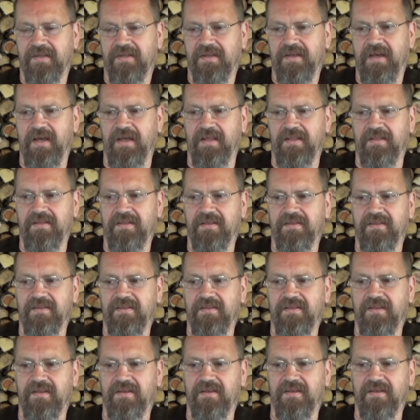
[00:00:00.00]
And
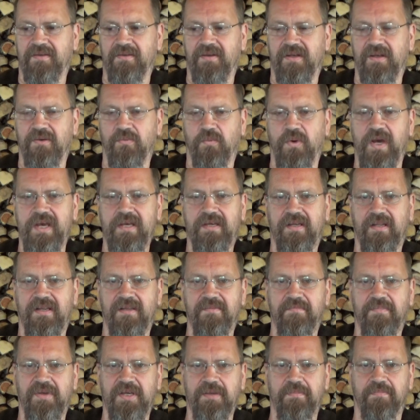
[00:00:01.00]
the
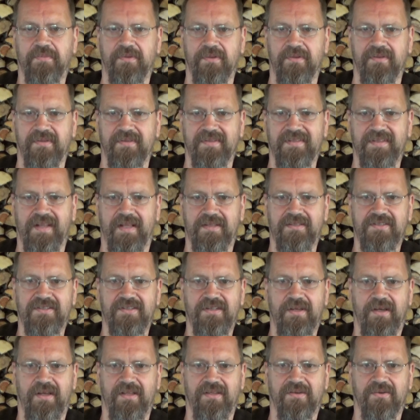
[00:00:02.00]
awakening people, that's
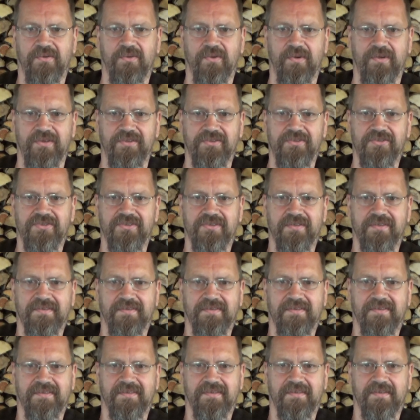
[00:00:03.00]
the other horse.
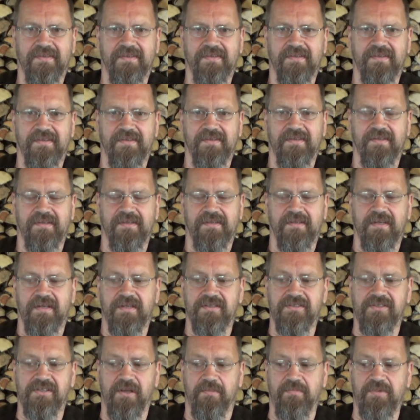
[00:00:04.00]

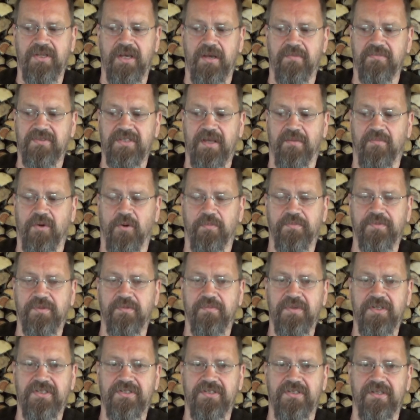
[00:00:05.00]
Sometimes I'm
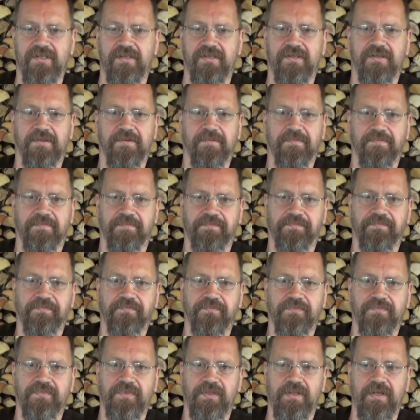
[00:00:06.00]
optimistic.
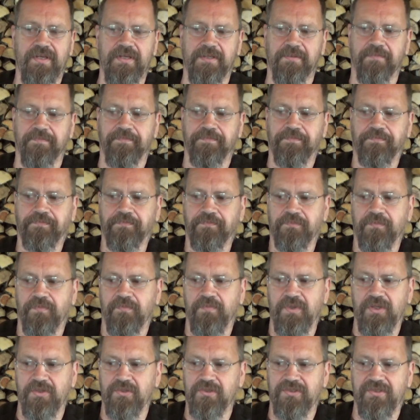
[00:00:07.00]
Yeah,
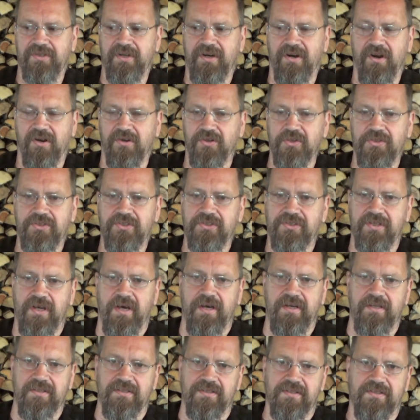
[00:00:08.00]
because there are good
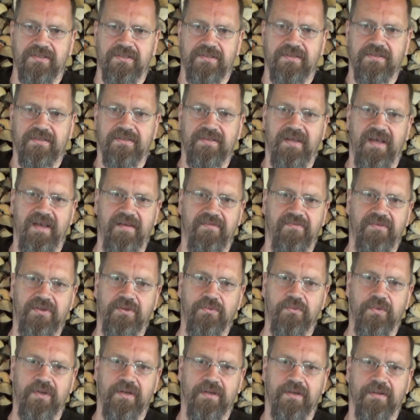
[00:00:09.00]
signs
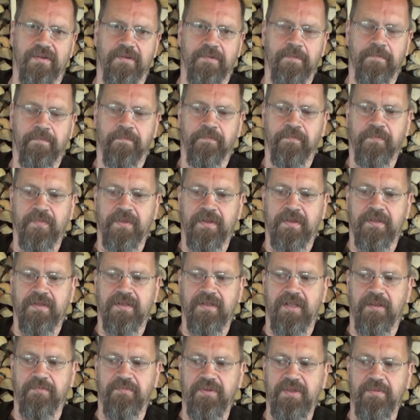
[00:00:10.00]
everywhere.
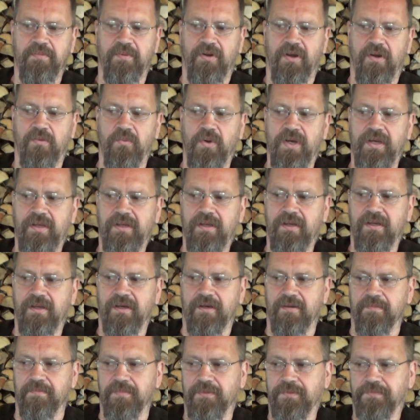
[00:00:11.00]
The people are waking
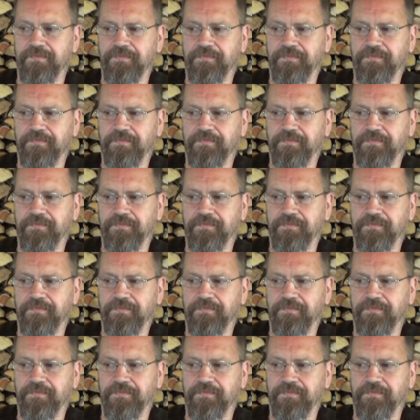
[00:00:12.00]
up.